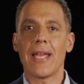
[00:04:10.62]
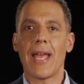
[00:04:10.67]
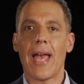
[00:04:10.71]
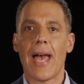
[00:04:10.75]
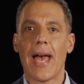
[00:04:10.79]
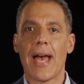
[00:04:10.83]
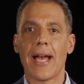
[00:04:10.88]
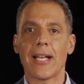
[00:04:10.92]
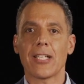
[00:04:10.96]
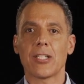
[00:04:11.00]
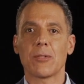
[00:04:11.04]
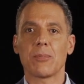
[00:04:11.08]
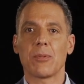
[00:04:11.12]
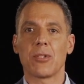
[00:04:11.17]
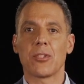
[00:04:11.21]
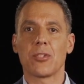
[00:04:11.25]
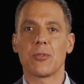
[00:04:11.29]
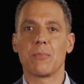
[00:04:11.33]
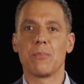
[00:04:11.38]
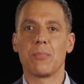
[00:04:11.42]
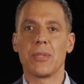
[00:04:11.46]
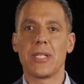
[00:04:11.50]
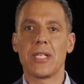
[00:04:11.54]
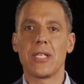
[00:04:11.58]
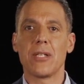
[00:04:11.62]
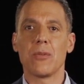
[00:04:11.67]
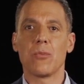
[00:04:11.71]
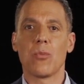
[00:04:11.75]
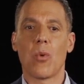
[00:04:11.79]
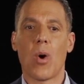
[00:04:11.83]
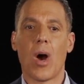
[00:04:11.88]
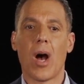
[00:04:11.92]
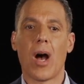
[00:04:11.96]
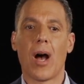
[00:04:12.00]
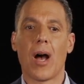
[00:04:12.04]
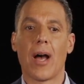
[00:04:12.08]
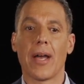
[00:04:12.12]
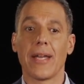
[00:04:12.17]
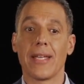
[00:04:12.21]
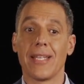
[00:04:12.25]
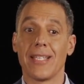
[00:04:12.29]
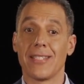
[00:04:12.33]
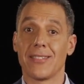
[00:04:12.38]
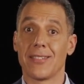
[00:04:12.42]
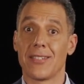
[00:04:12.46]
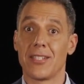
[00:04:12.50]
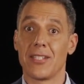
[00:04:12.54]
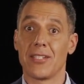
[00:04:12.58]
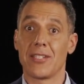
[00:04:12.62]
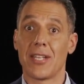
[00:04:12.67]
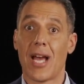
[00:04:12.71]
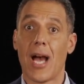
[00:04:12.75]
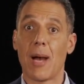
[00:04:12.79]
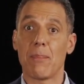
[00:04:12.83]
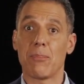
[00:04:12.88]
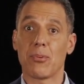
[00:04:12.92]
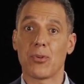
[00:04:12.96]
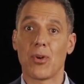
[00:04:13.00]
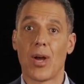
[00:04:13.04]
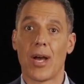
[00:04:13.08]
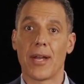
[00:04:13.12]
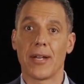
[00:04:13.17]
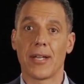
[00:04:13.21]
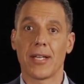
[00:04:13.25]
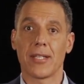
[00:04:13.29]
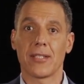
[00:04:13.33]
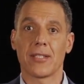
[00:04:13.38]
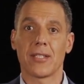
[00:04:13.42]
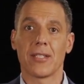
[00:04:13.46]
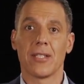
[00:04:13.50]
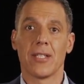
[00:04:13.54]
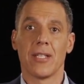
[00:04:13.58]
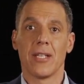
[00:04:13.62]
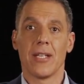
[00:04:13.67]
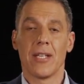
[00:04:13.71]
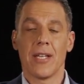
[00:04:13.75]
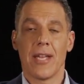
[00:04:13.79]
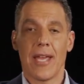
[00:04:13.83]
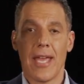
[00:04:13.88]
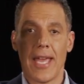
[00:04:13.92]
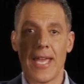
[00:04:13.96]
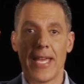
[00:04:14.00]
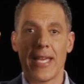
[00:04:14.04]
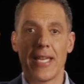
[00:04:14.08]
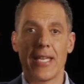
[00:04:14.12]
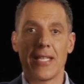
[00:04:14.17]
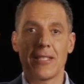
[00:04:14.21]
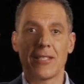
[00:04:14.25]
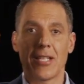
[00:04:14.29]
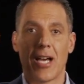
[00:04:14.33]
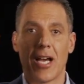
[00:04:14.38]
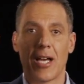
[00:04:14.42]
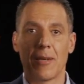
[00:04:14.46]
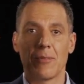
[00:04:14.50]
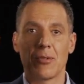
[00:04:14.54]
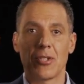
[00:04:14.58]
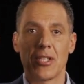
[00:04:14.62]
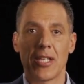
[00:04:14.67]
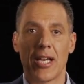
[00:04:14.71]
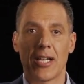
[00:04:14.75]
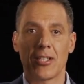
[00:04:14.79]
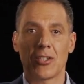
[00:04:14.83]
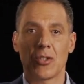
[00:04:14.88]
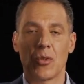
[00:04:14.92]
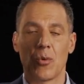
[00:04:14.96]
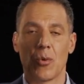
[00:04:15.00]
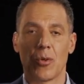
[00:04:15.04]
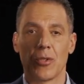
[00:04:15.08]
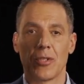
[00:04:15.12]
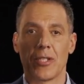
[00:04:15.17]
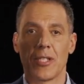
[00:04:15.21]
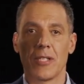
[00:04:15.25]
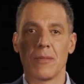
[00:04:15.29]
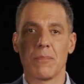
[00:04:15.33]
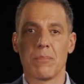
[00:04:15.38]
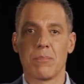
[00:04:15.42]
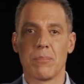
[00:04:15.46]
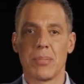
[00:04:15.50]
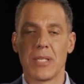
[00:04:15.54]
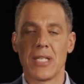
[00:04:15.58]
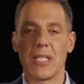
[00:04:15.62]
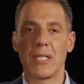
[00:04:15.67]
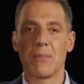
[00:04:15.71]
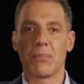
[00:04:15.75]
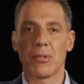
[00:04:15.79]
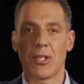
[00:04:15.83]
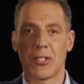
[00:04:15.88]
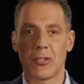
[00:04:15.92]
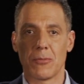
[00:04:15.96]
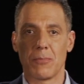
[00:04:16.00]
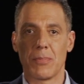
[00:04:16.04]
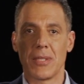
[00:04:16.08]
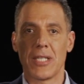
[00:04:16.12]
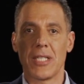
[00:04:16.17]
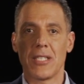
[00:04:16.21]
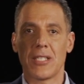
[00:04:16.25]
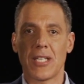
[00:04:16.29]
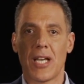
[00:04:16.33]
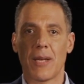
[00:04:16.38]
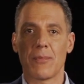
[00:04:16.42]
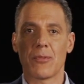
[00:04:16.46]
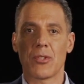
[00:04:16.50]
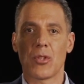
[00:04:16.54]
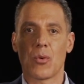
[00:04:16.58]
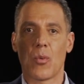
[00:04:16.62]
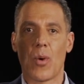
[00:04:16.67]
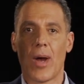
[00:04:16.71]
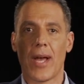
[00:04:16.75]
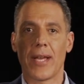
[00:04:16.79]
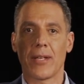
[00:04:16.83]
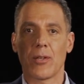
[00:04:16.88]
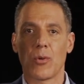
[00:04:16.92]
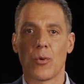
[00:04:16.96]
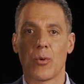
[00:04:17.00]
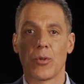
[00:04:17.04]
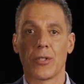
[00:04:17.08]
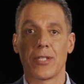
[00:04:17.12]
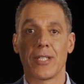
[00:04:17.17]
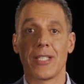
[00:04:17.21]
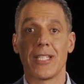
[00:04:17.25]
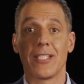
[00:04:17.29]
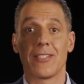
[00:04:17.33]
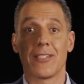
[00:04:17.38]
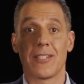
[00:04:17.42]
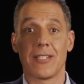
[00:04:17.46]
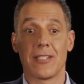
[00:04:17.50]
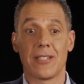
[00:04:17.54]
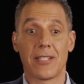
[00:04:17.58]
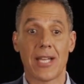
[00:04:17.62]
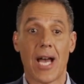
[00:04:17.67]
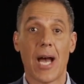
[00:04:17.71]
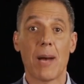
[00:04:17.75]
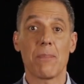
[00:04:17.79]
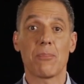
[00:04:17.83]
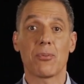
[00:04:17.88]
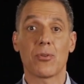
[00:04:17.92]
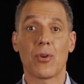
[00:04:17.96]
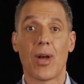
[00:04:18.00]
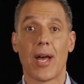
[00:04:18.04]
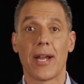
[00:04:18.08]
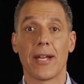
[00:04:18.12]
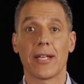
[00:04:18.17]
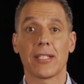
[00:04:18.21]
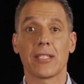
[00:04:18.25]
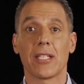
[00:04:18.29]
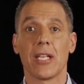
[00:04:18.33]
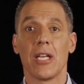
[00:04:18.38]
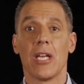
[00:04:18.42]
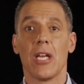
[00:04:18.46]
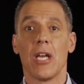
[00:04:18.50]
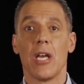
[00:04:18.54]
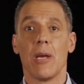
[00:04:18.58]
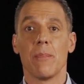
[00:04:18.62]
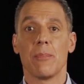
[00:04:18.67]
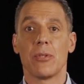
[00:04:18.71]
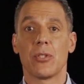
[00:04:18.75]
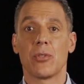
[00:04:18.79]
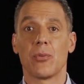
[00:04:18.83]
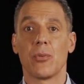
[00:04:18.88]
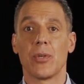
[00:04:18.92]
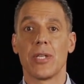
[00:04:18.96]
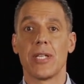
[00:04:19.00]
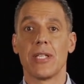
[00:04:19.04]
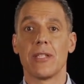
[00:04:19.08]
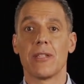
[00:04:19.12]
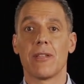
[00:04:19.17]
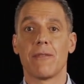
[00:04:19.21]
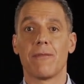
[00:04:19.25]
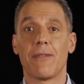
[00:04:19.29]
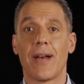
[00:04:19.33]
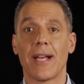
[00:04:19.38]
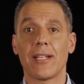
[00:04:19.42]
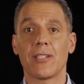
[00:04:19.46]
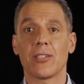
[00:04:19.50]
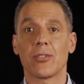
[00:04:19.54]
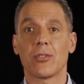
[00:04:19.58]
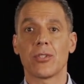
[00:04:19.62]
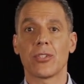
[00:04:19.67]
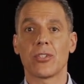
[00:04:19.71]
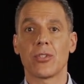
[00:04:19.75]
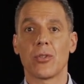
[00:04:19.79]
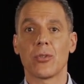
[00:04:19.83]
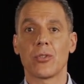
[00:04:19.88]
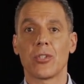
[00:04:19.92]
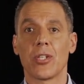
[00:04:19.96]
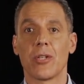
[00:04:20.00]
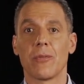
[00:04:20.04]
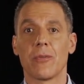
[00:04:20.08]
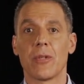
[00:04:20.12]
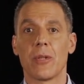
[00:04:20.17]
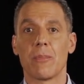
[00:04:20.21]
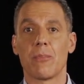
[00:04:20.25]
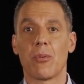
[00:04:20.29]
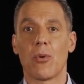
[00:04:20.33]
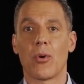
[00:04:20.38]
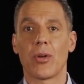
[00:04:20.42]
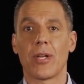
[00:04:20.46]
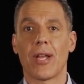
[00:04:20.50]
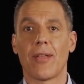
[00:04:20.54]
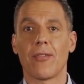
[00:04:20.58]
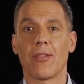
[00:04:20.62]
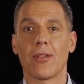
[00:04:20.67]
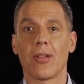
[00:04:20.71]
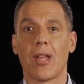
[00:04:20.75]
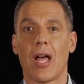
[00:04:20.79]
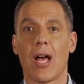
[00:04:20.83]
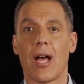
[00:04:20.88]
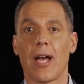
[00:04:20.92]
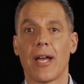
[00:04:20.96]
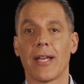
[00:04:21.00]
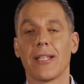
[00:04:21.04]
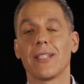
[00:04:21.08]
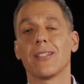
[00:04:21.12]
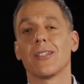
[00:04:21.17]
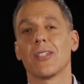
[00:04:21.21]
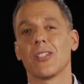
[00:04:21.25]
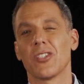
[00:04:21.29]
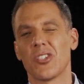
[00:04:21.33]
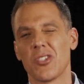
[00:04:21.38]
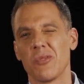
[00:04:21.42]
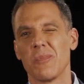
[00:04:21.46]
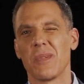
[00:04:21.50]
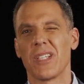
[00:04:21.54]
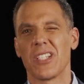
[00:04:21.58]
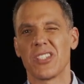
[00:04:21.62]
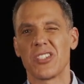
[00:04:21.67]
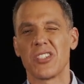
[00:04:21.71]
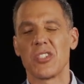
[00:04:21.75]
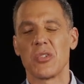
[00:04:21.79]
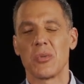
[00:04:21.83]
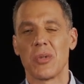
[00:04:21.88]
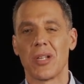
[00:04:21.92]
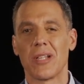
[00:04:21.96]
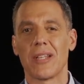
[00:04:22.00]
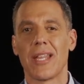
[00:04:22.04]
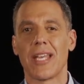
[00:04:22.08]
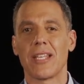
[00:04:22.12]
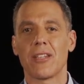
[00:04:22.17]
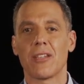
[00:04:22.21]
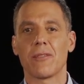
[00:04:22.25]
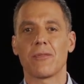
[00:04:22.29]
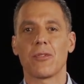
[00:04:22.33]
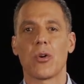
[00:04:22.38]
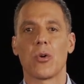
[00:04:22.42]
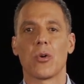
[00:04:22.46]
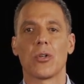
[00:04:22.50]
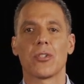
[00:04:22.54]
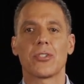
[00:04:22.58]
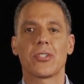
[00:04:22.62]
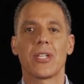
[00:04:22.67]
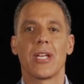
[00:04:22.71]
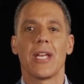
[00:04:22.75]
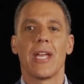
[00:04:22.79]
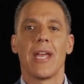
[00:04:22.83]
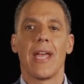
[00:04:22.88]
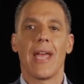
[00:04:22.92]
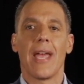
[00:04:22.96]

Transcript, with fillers: ax plus by is the dot product. a times the x coordinate, b plus b times the y coordinate is the dot product between the vector associated with a point on the line, assuming it's unit length, of course,